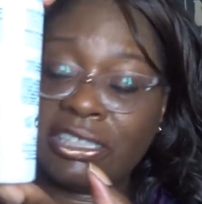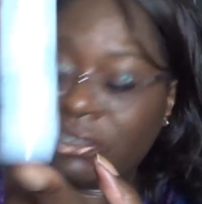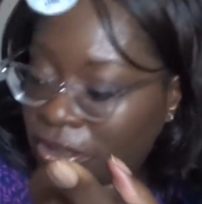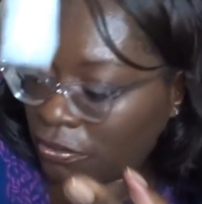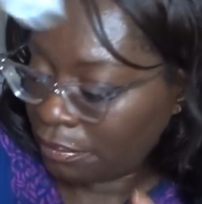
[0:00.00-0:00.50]

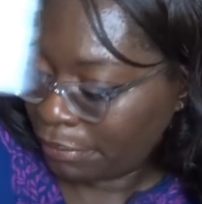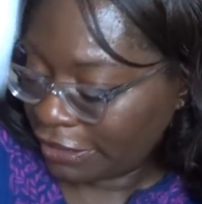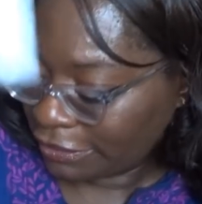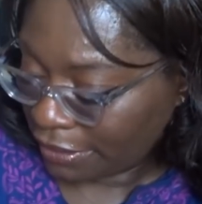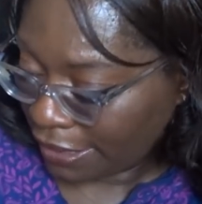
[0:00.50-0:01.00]
So I'm
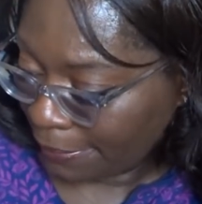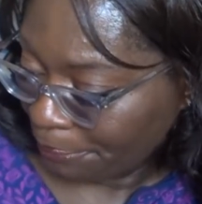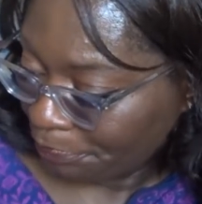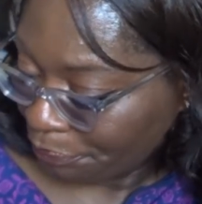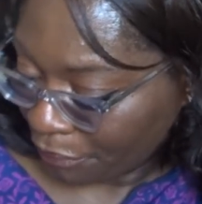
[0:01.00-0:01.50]
pleased with that.
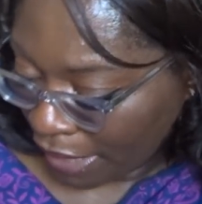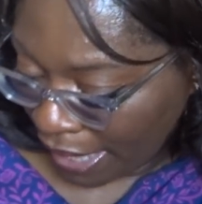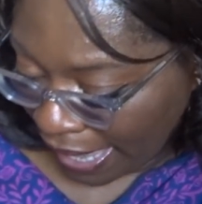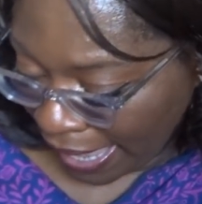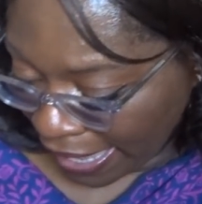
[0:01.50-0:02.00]

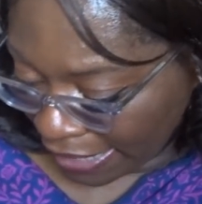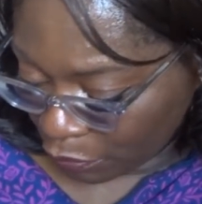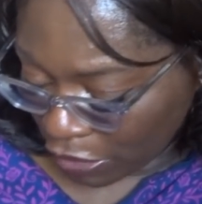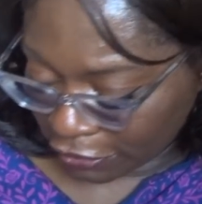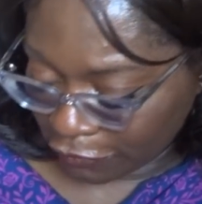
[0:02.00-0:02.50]
And
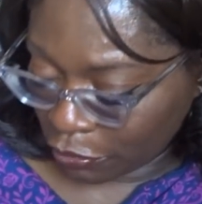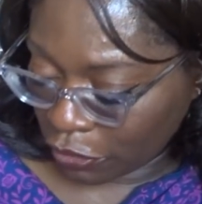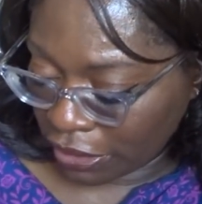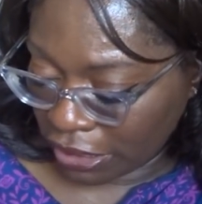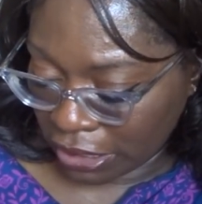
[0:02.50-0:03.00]
what else have we
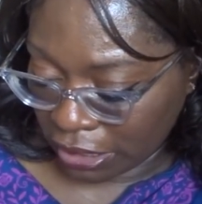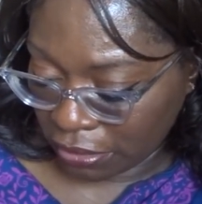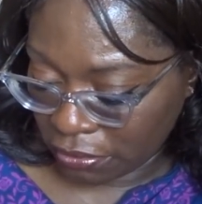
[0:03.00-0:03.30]
got in here?